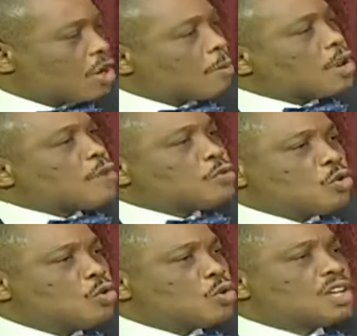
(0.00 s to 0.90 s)
But if
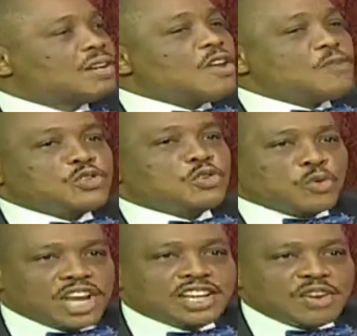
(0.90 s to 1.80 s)
you
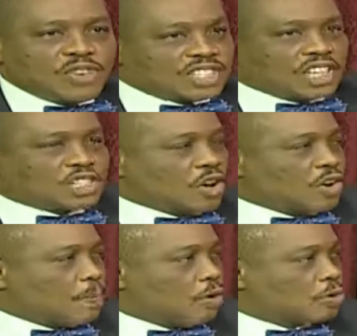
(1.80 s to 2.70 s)
read the investigation
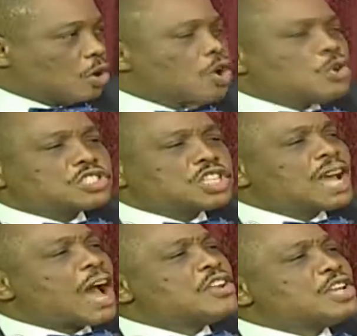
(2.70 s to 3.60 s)
report, you see
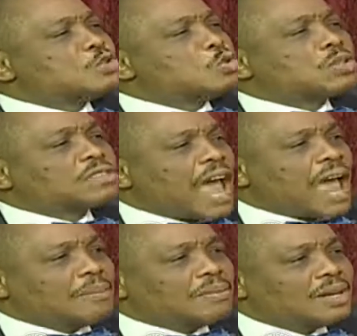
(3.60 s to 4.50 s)
how they took
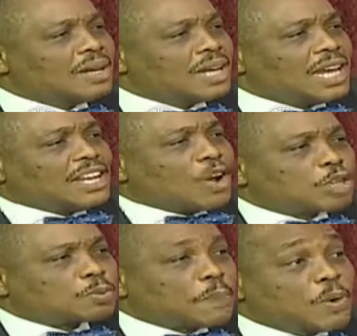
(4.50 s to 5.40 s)
time. In the
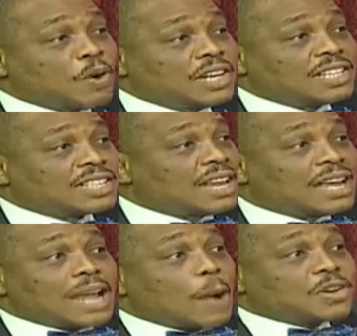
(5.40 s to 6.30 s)
hush puppy one, they said
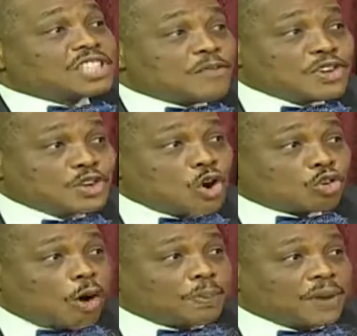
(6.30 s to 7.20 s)
there was even no
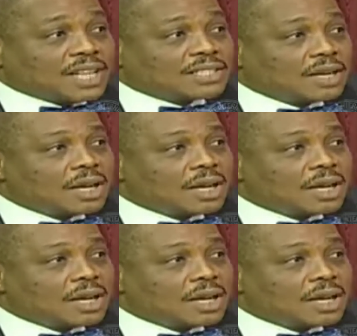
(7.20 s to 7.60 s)
complaint.